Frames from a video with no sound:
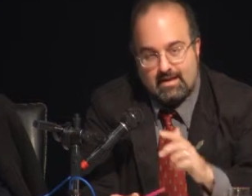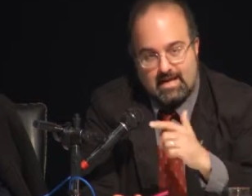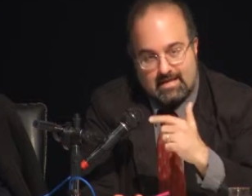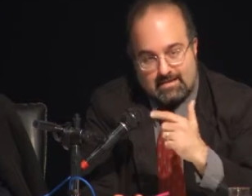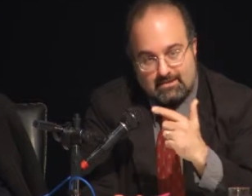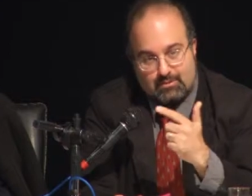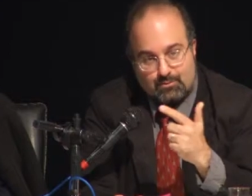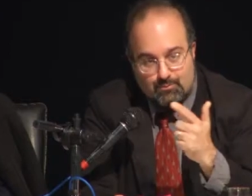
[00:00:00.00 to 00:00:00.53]

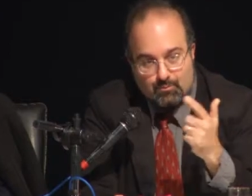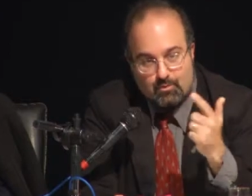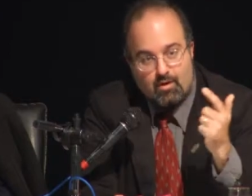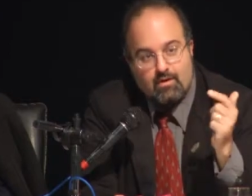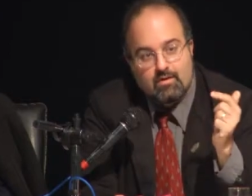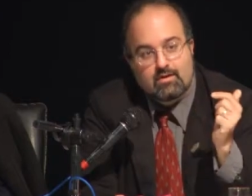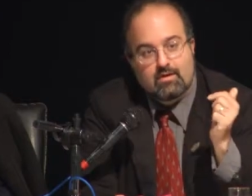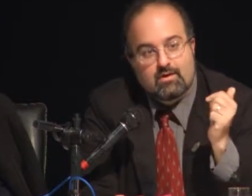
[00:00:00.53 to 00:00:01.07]
As you
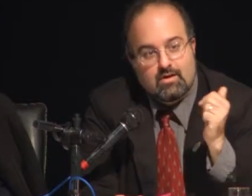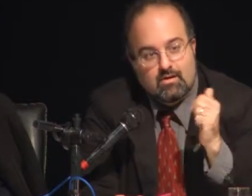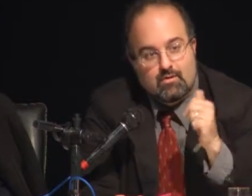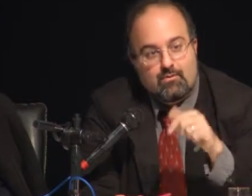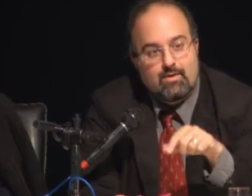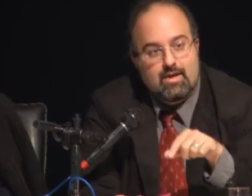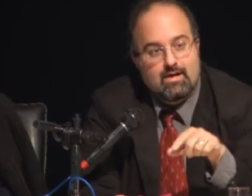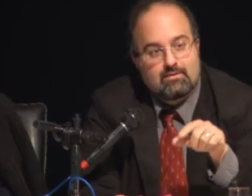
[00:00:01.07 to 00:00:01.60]
walk
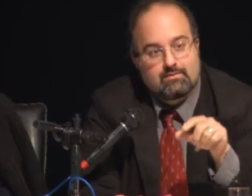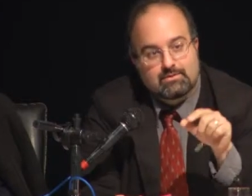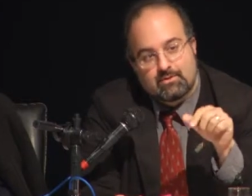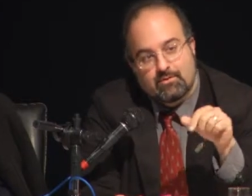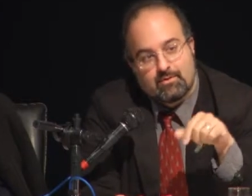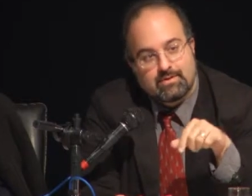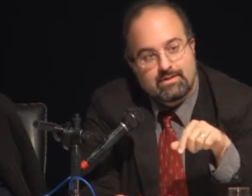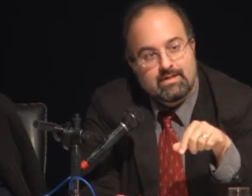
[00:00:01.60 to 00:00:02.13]
around
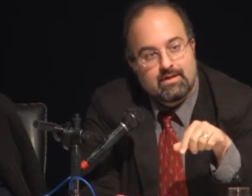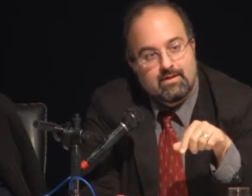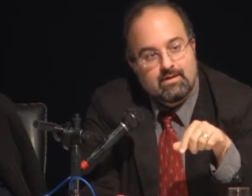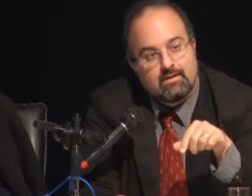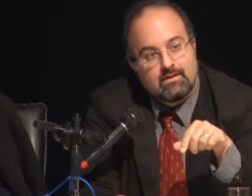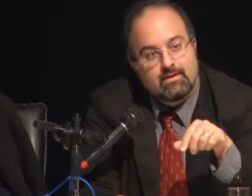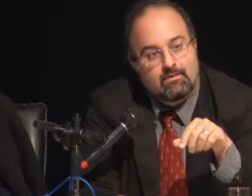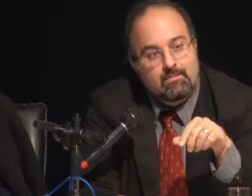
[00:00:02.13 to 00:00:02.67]
Konya,
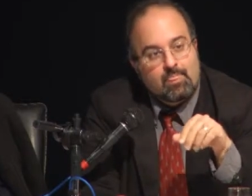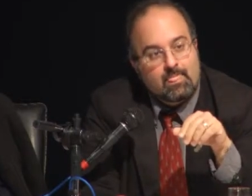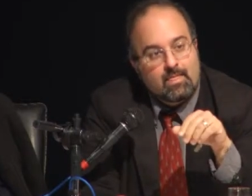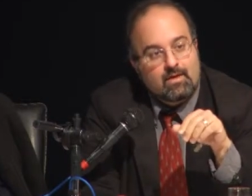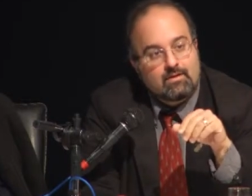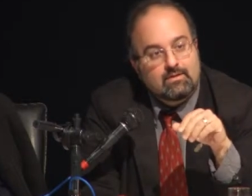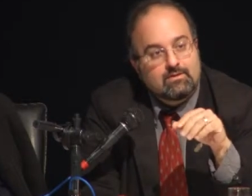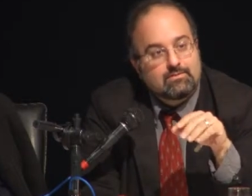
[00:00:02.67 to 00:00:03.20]

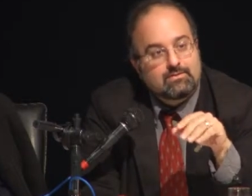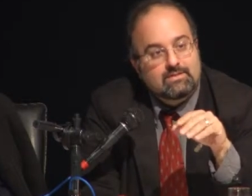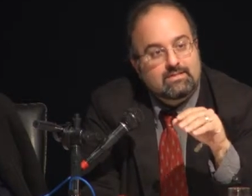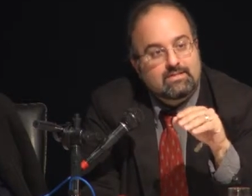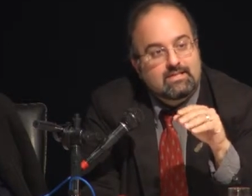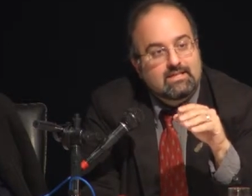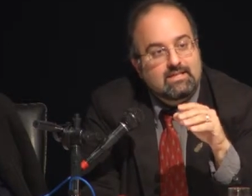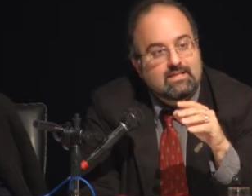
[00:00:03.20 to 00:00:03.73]
you
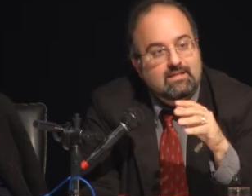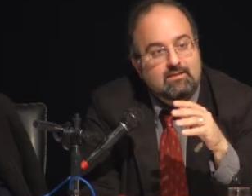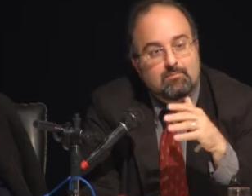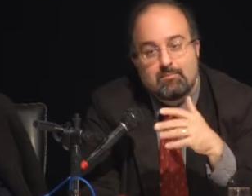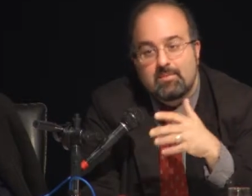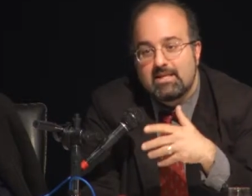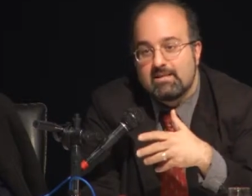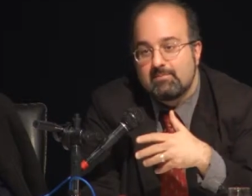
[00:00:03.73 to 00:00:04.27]
see
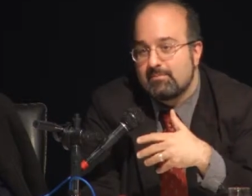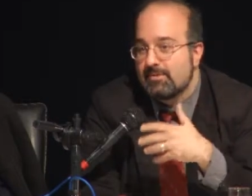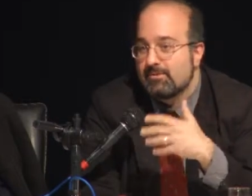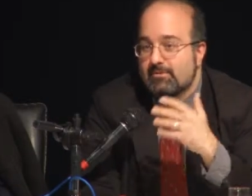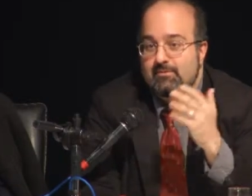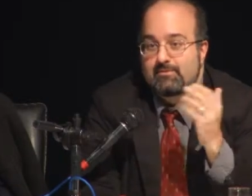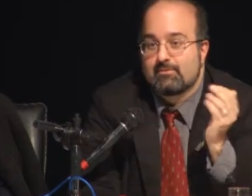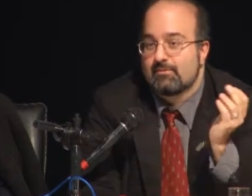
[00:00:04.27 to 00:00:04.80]
many
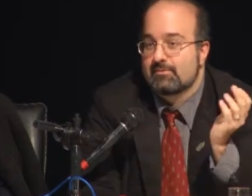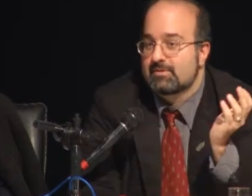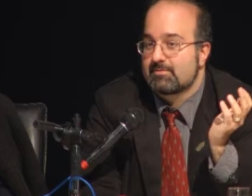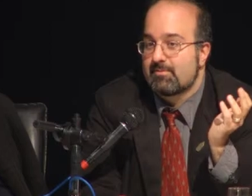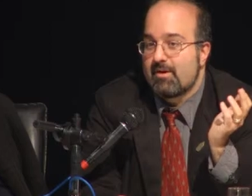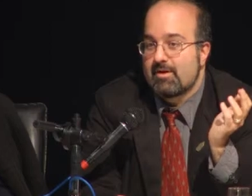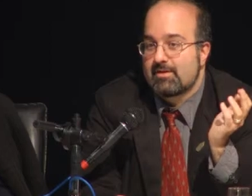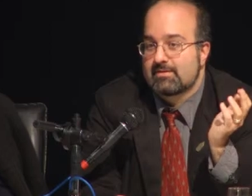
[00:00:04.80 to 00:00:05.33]
beautiful
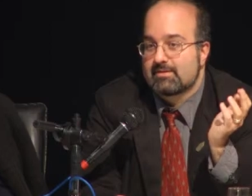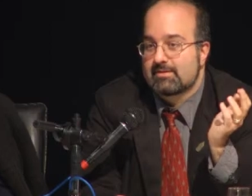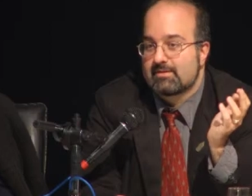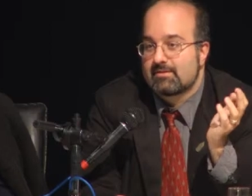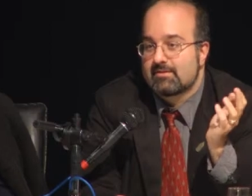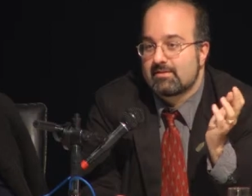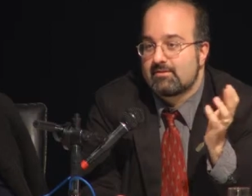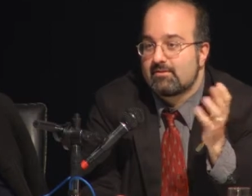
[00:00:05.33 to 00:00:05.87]

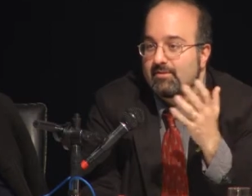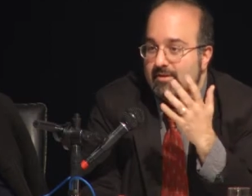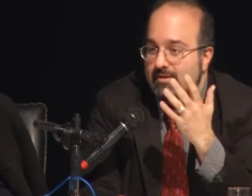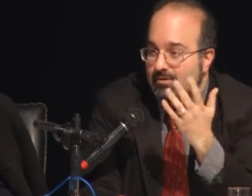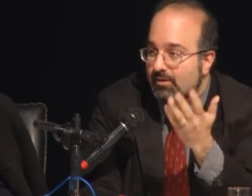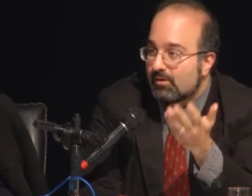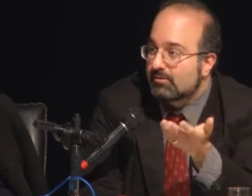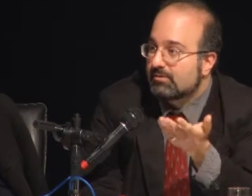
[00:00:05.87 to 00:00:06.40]
spots. You can
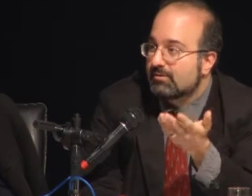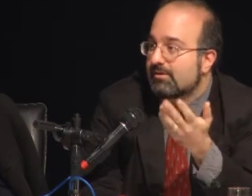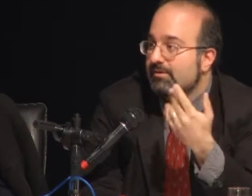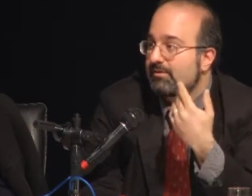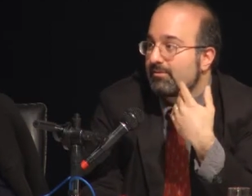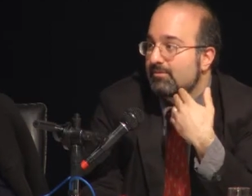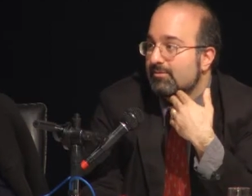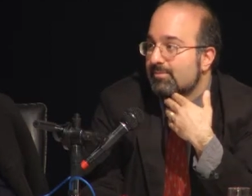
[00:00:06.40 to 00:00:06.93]
go to the
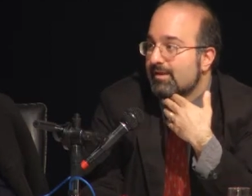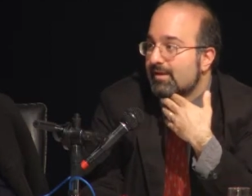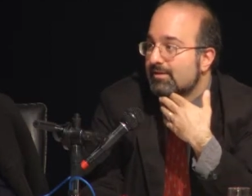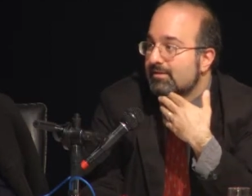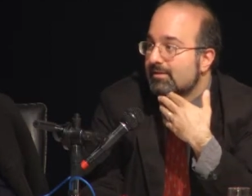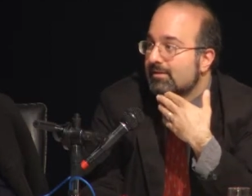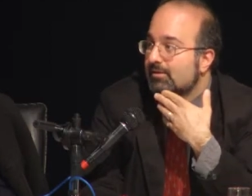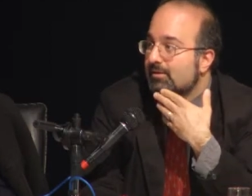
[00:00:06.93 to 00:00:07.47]
Turbe,
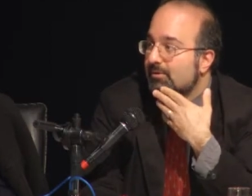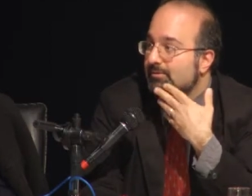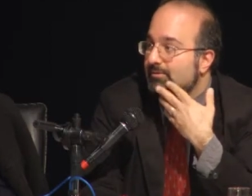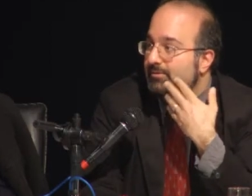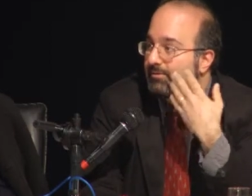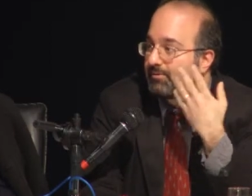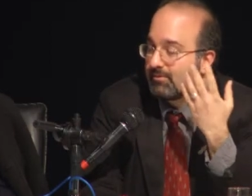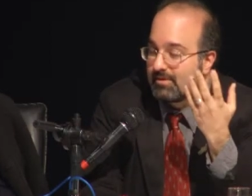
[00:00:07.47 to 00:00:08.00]
you can go
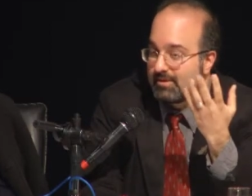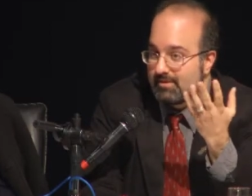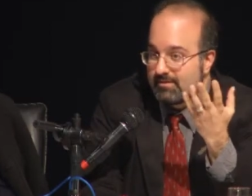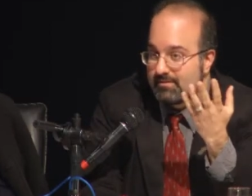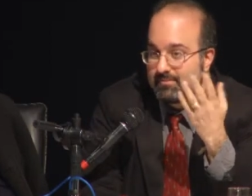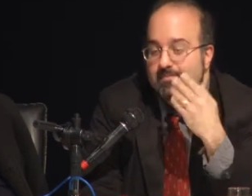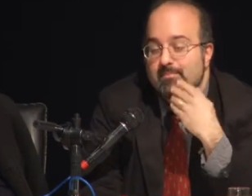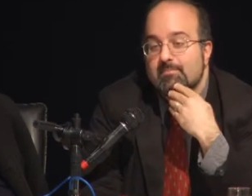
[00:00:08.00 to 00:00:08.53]
to
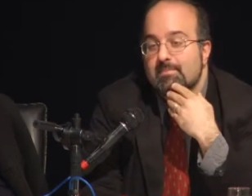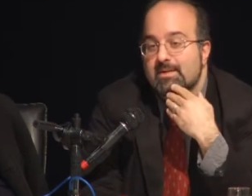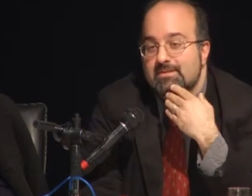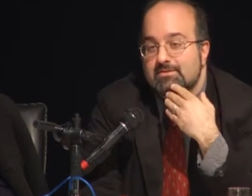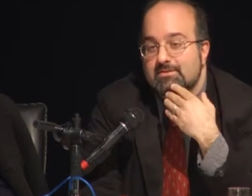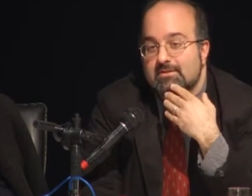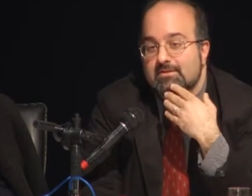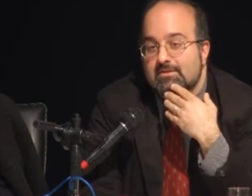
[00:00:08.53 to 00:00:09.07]
the
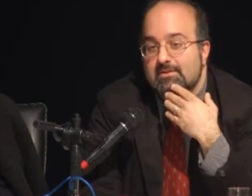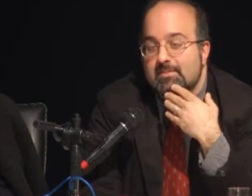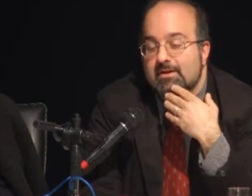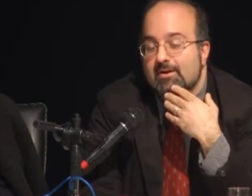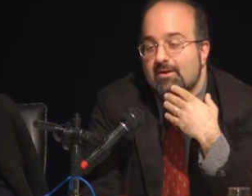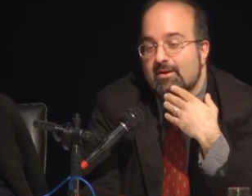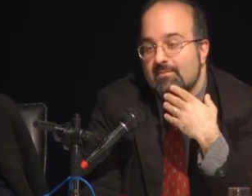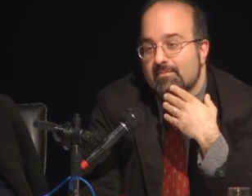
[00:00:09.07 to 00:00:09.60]
masjid, the
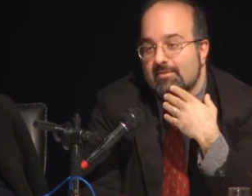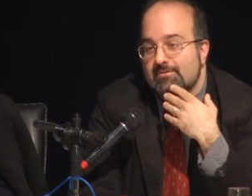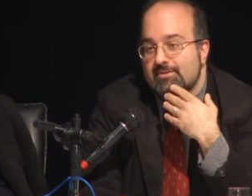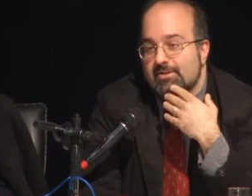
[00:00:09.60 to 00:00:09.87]
maqam of